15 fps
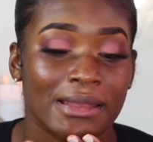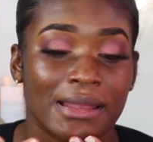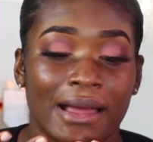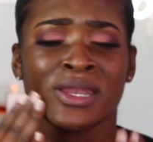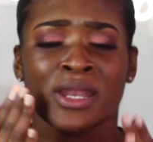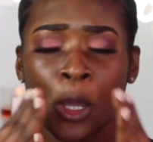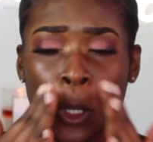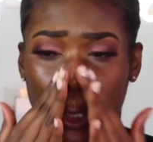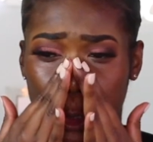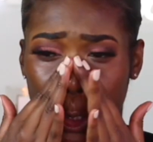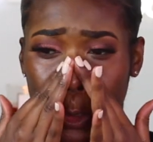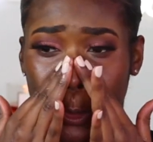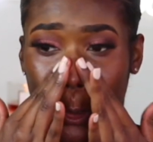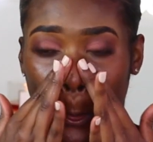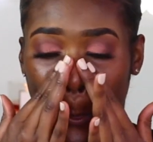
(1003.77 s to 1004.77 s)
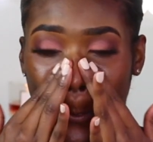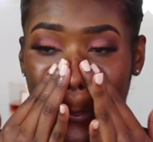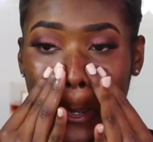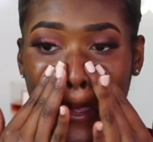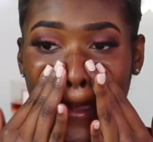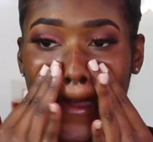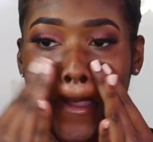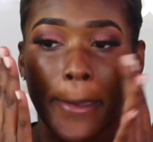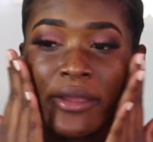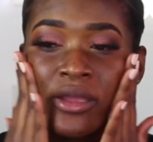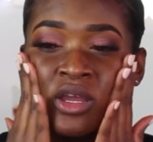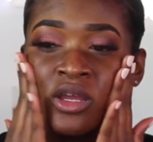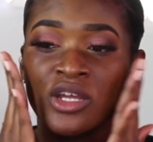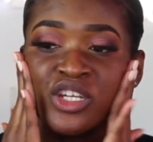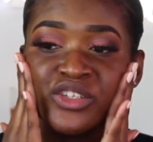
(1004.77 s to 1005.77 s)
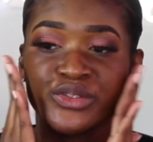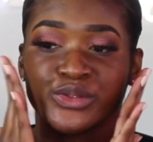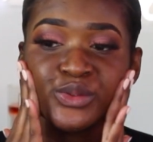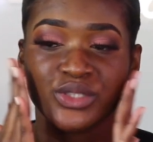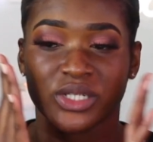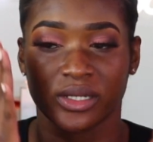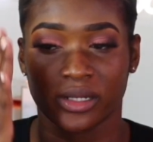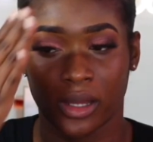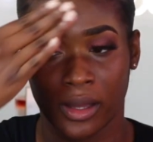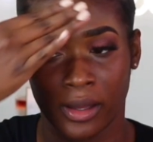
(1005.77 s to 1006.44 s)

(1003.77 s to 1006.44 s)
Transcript: Like, and I also don't feel like you should